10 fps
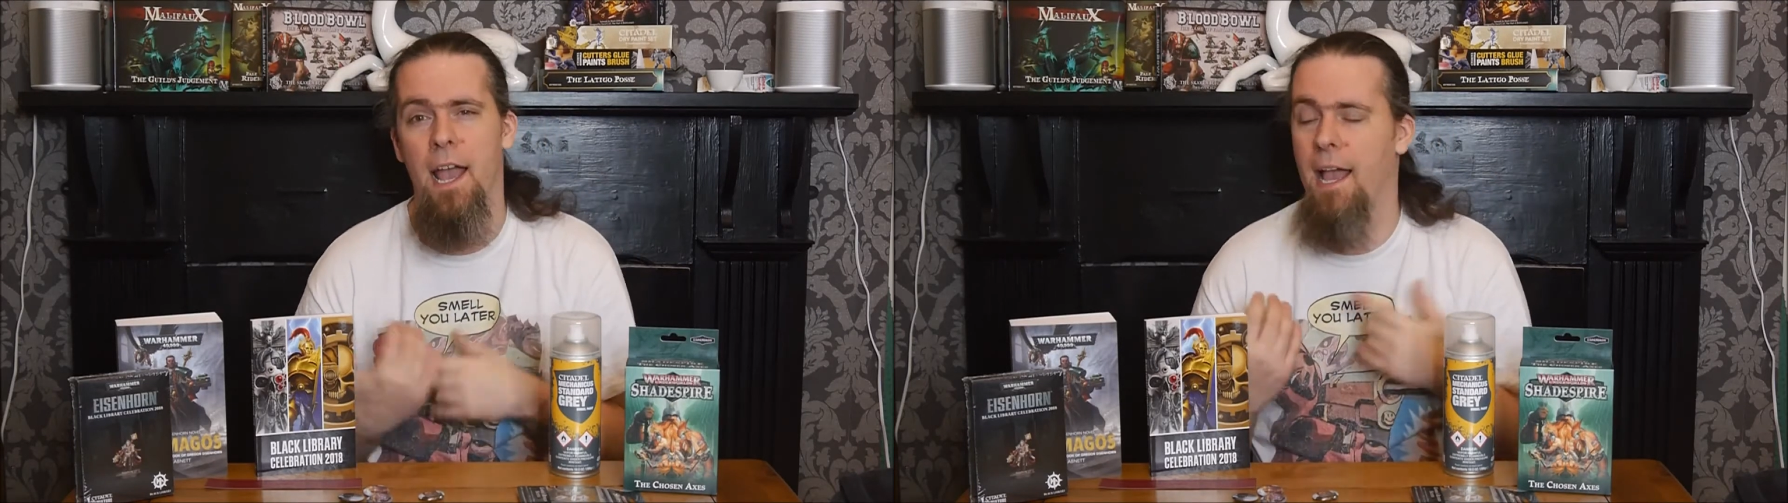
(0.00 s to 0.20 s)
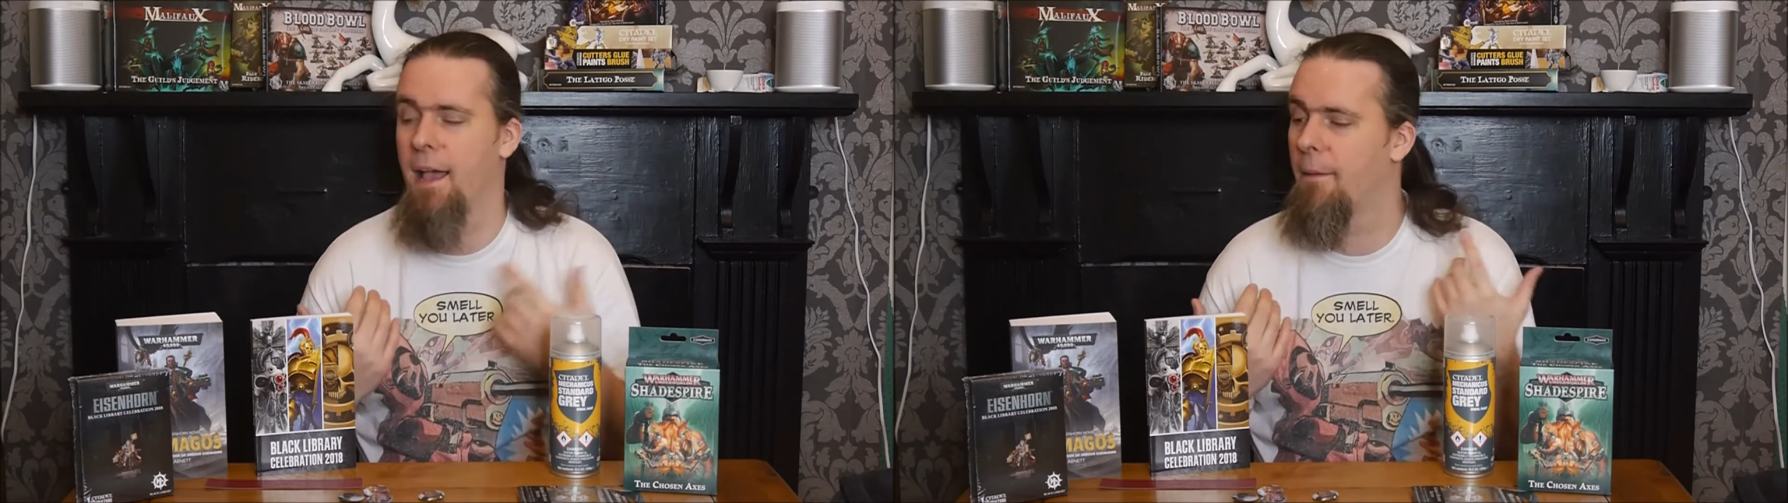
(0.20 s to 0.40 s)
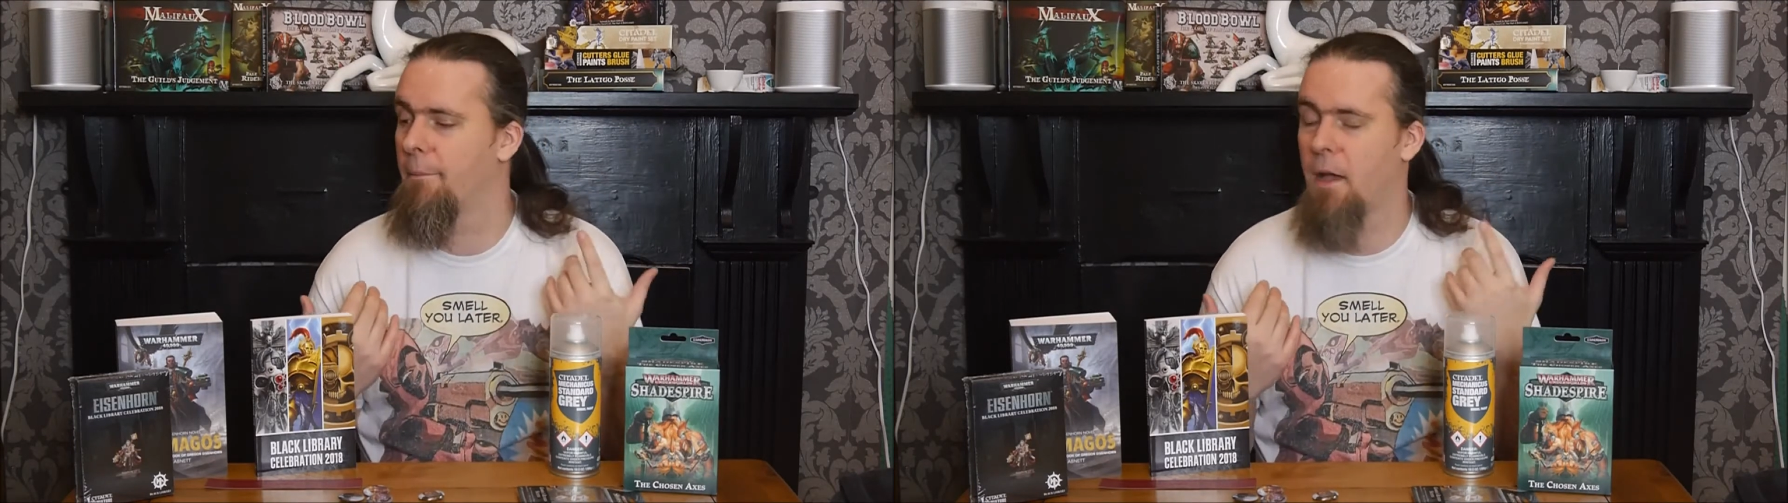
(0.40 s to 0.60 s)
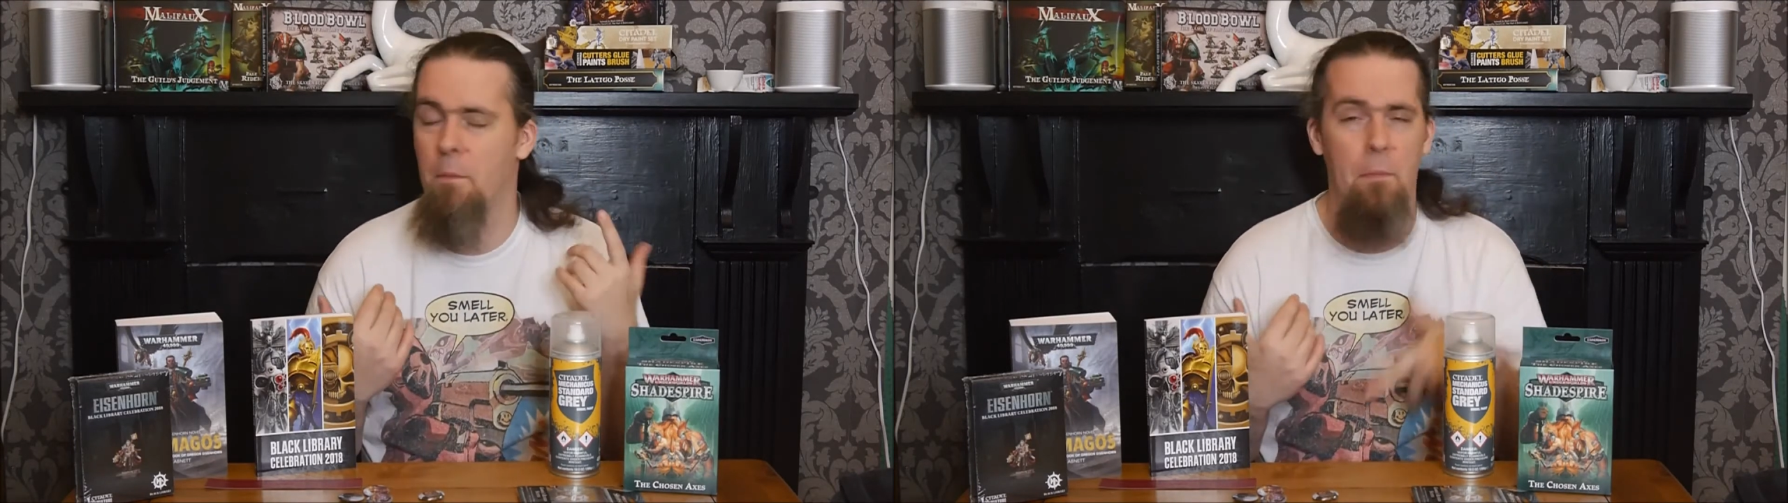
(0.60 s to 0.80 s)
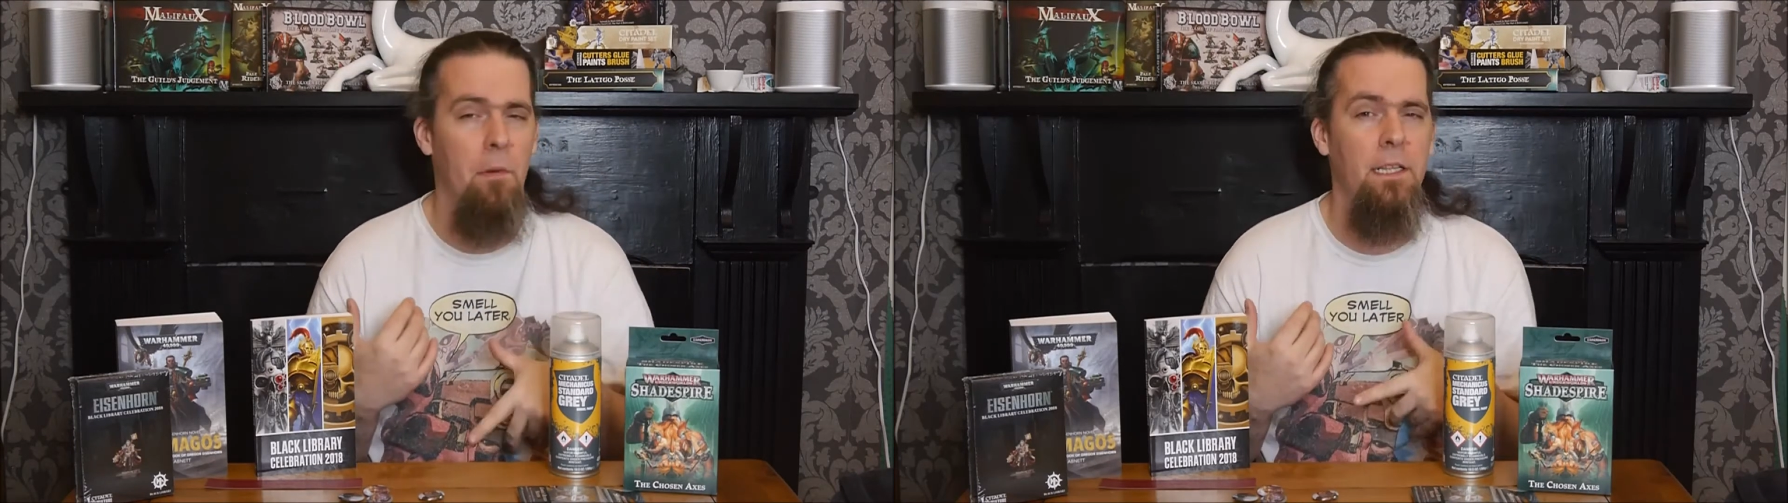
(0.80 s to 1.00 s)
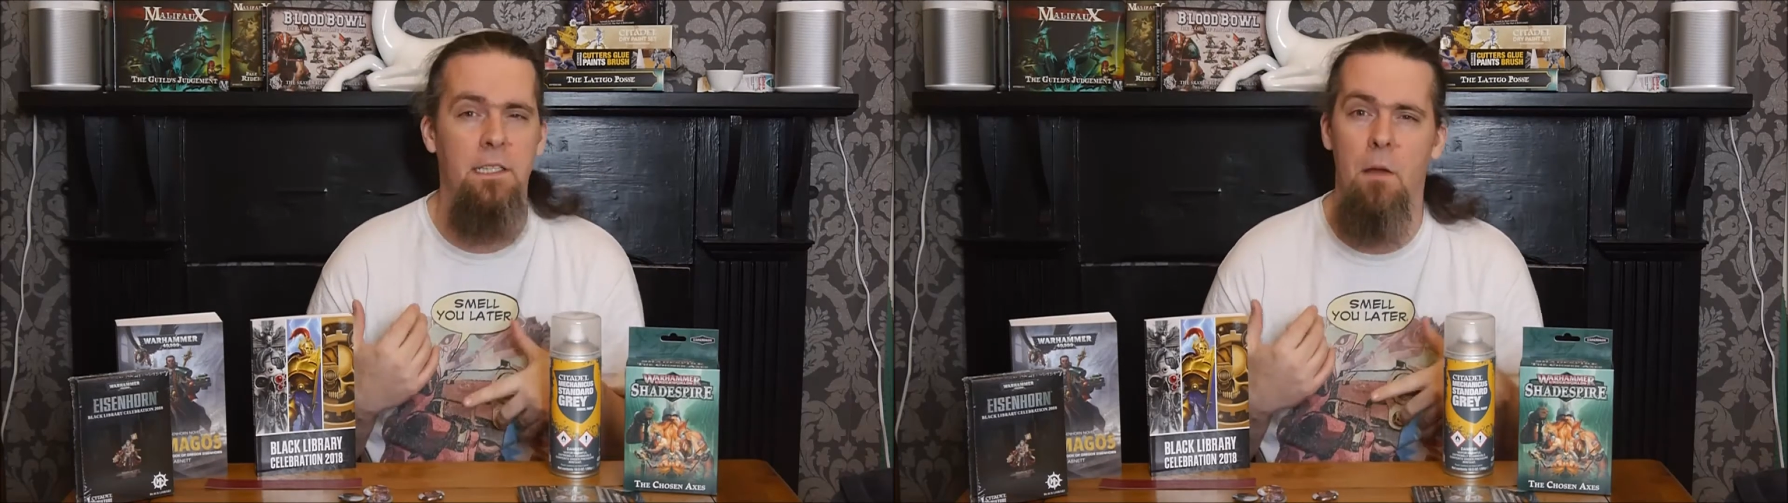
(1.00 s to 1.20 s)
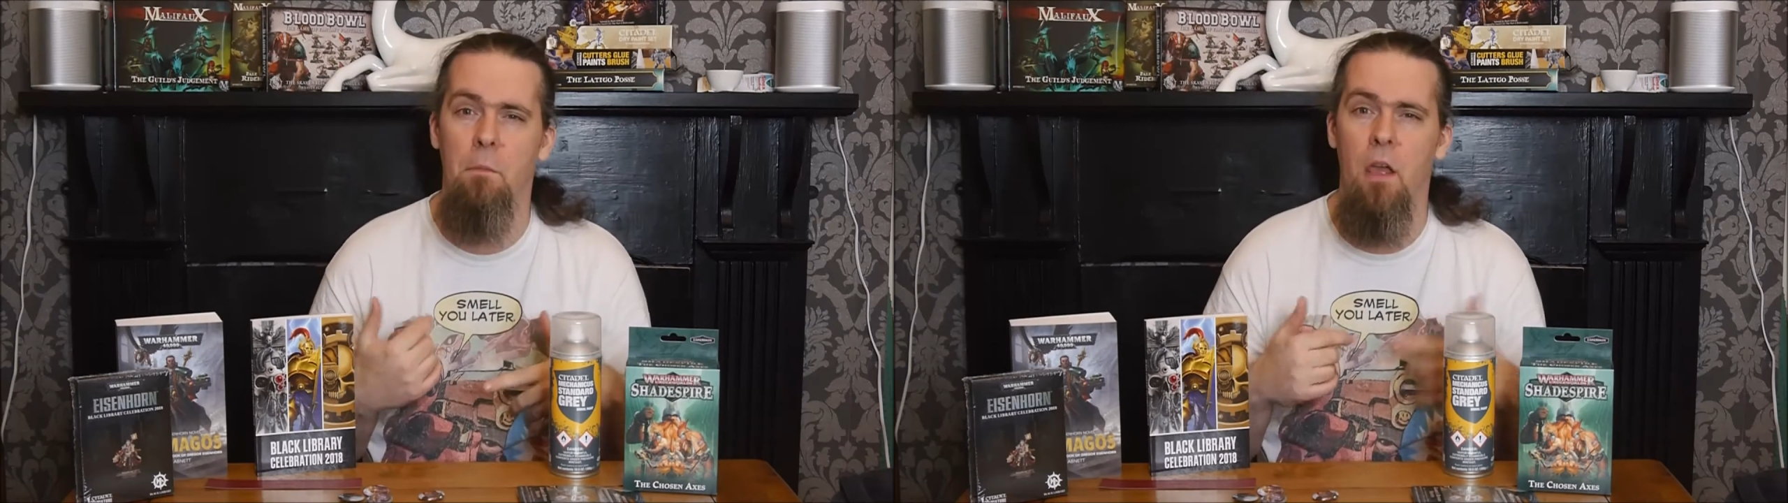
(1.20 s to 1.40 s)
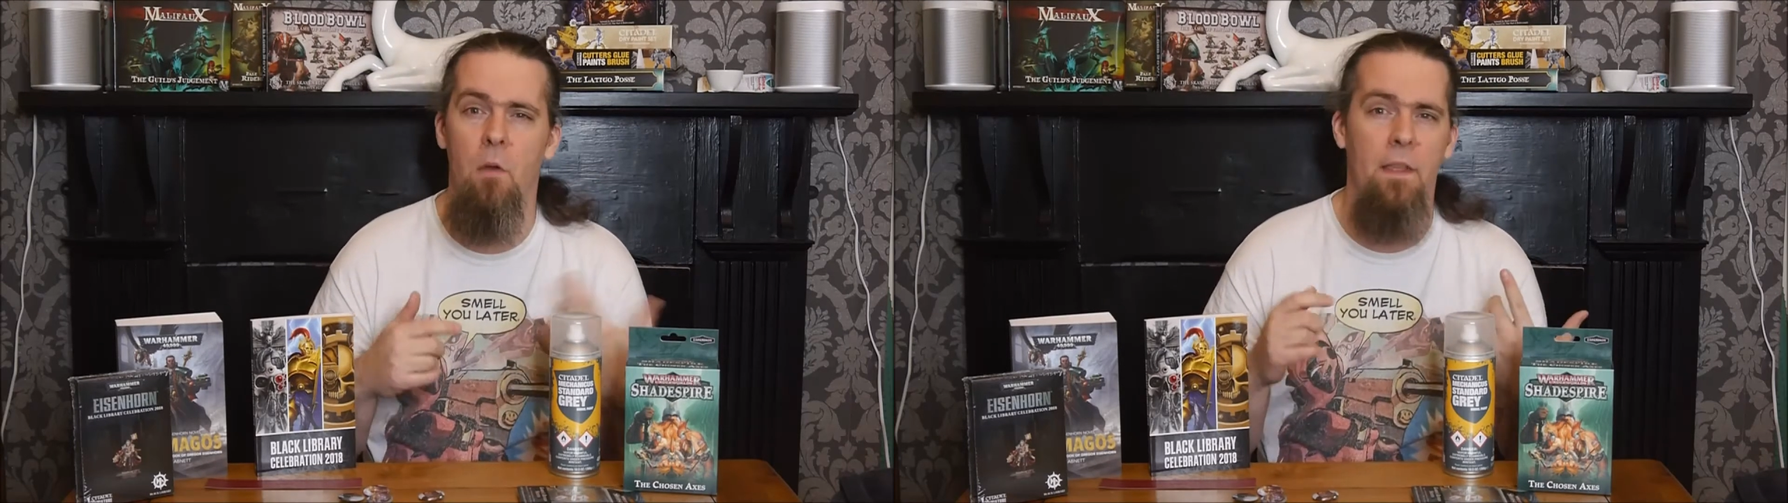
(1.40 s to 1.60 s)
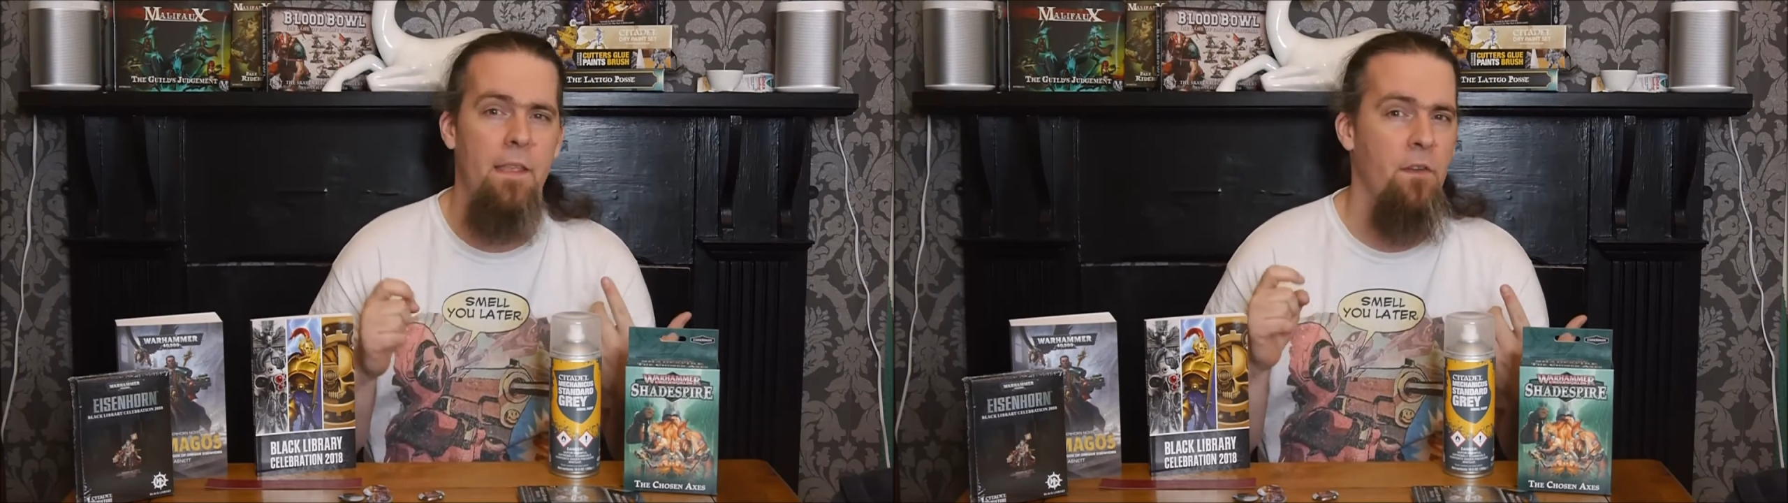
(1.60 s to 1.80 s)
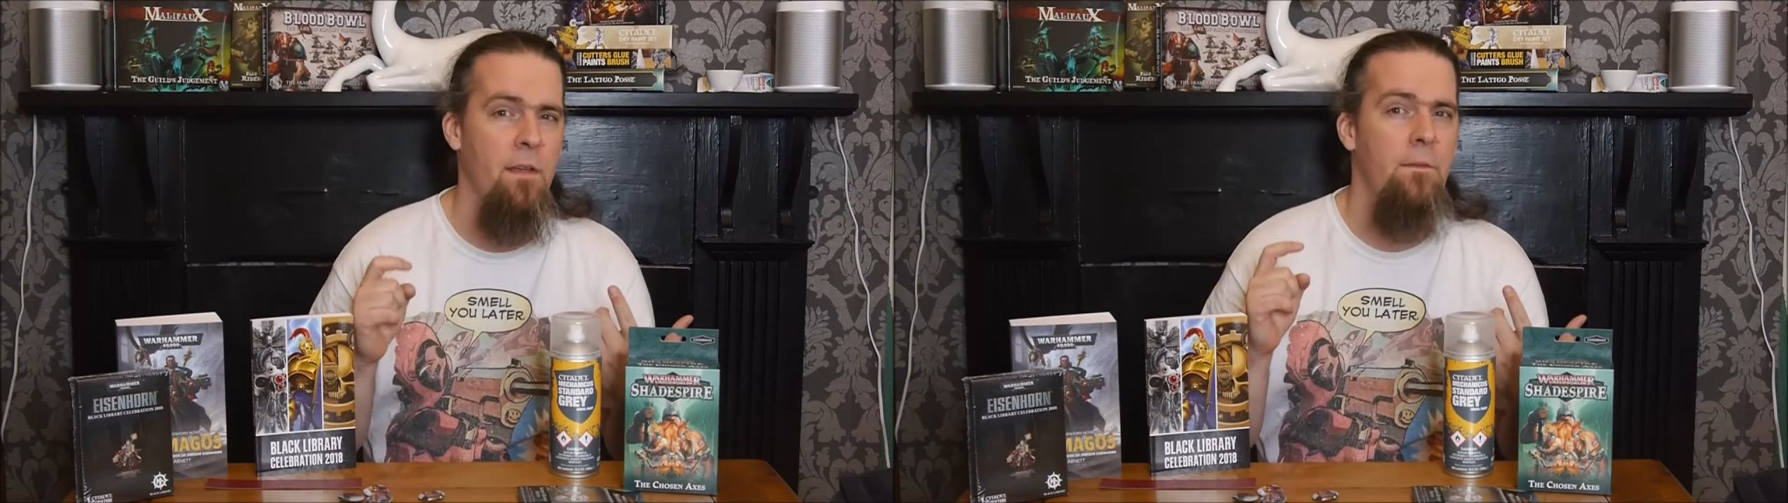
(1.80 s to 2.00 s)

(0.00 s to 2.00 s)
I'll pop a link down below where they've got